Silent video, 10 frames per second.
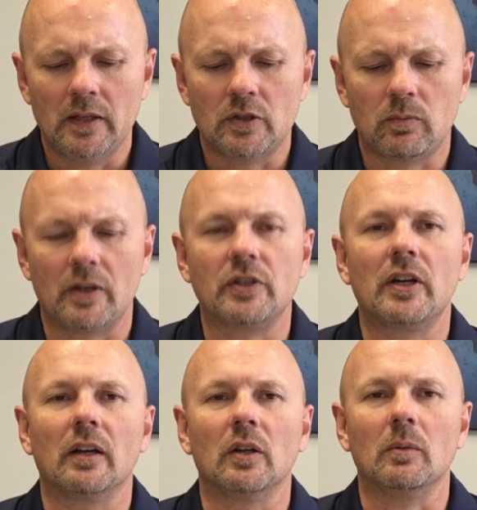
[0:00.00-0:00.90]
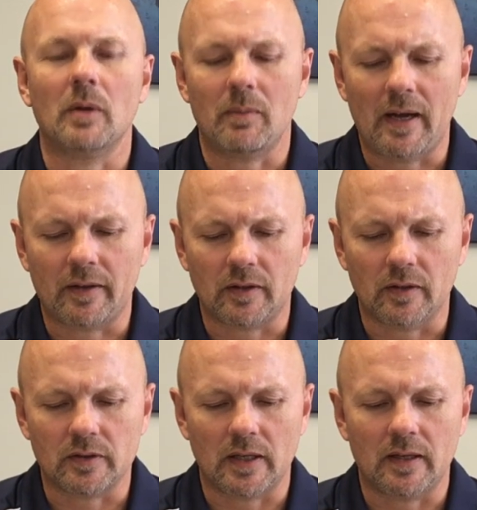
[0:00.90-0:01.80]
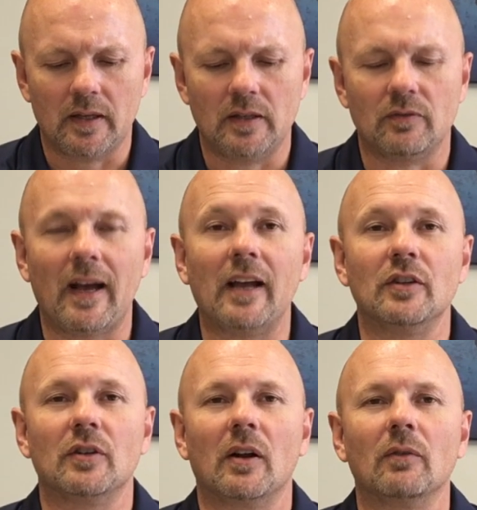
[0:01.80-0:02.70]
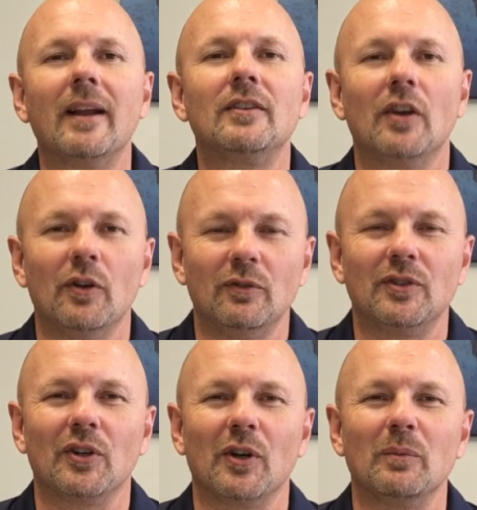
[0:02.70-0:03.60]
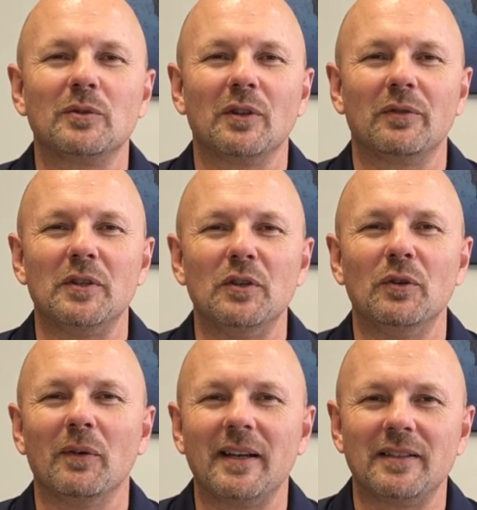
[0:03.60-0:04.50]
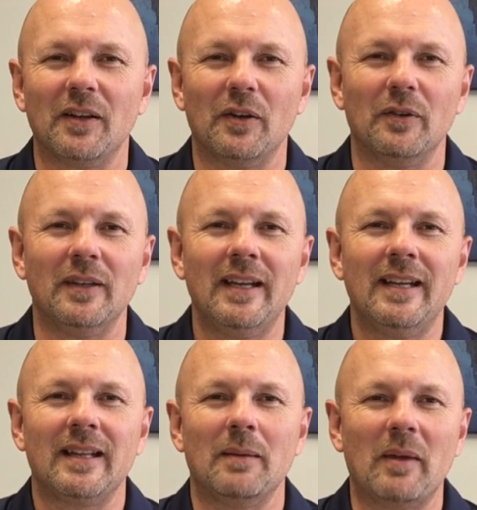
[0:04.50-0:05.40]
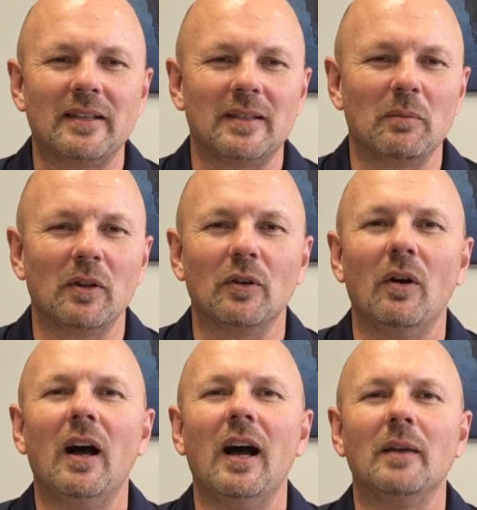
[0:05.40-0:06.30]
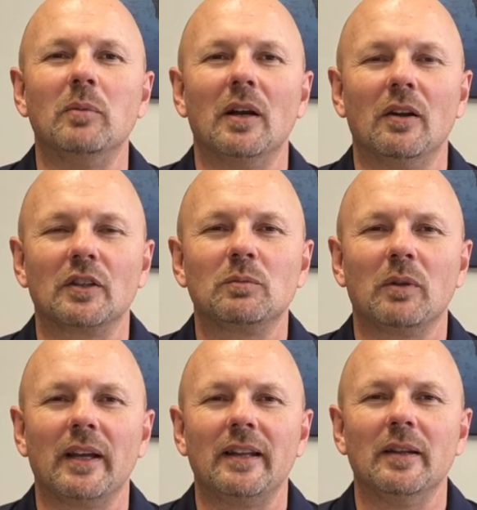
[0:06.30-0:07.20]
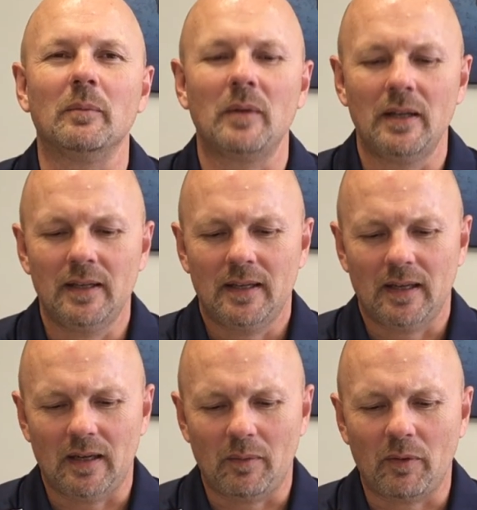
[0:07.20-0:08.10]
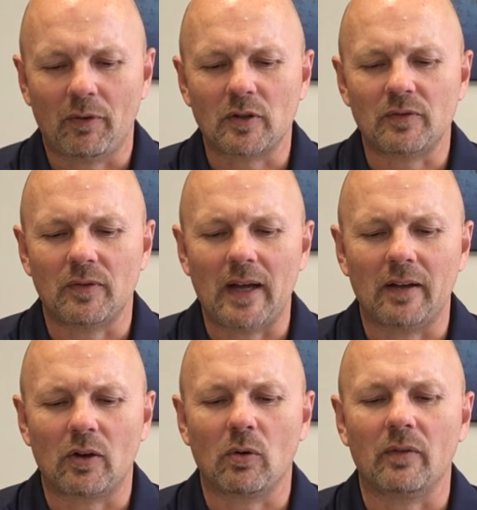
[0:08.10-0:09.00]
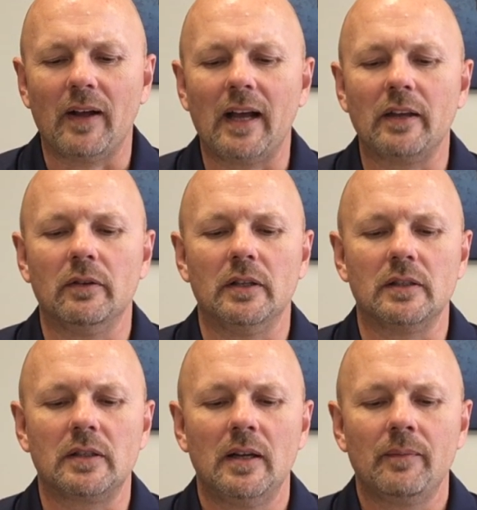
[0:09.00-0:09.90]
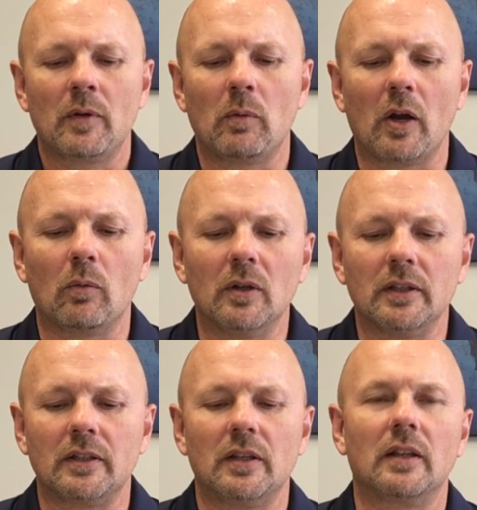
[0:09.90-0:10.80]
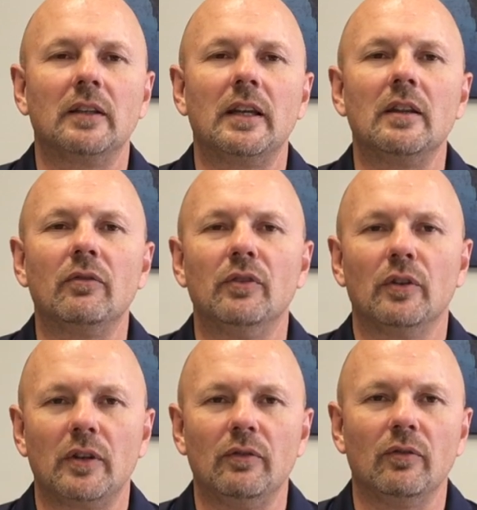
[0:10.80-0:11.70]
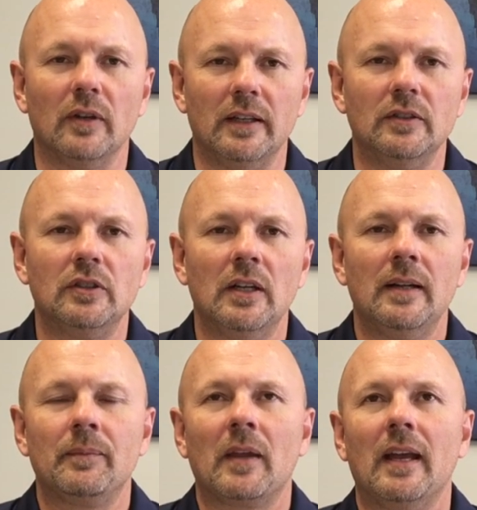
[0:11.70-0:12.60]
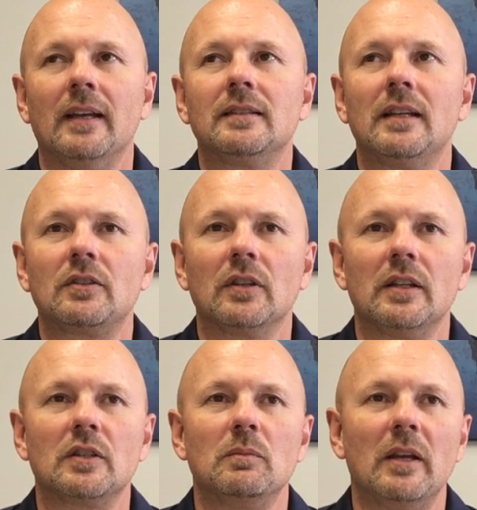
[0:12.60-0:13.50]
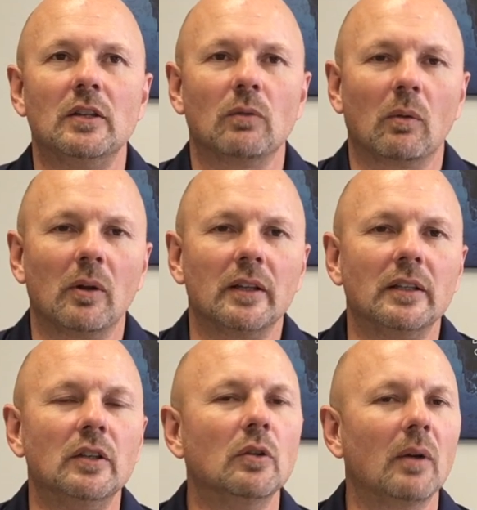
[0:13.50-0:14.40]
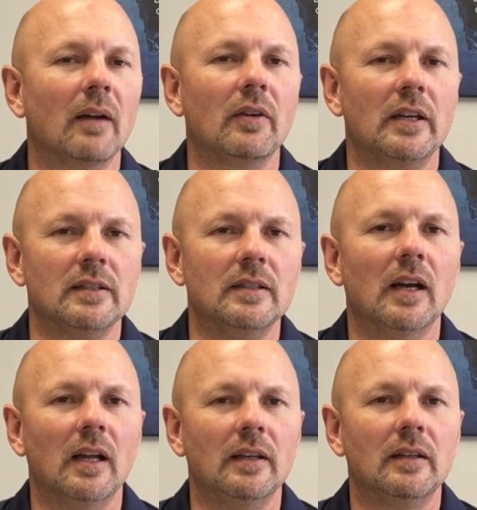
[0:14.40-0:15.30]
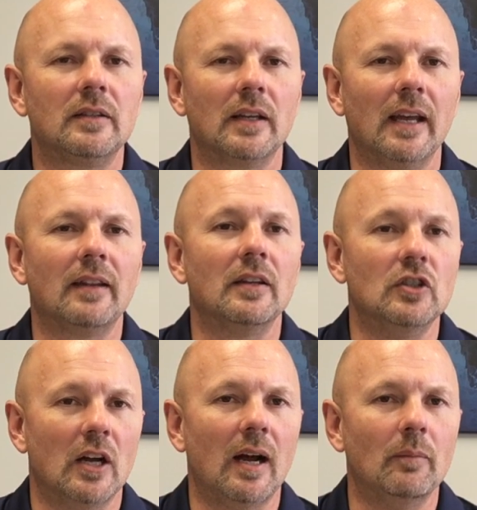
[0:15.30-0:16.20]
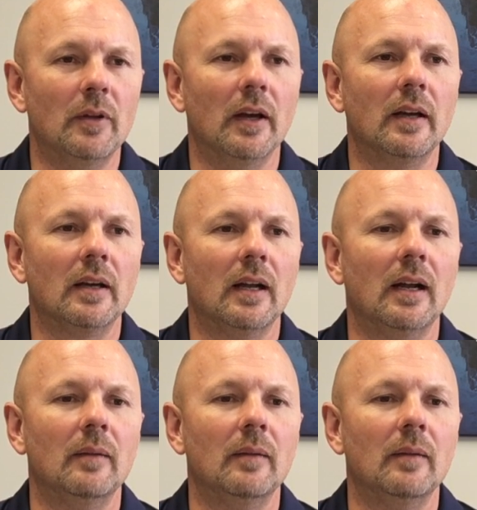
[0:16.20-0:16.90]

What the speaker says: just wanted to share a little bit about those. And these values are in rent-to-own terms. So if you're new to rent-to-own, they may seem a little odd, but I'll explain them. The first core value is we are willing to clean the filthy fridge. And essentially this means we're willing to do whatever needs done to get the job done.